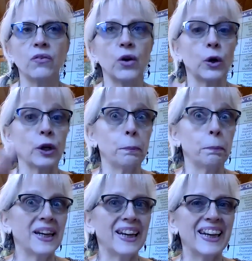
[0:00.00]
there can
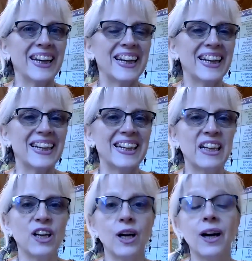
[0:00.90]
be
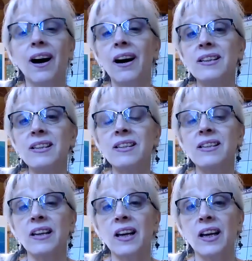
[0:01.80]
hidden,
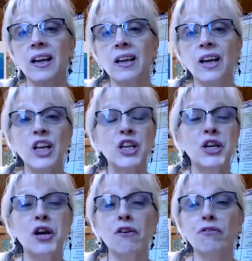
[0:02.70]
unseen,
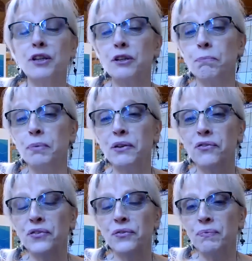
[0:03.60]
never to be
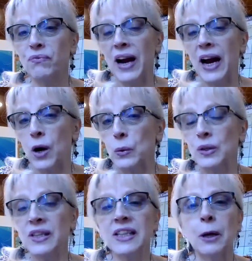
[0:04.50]

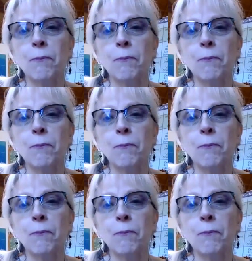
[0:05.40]
found.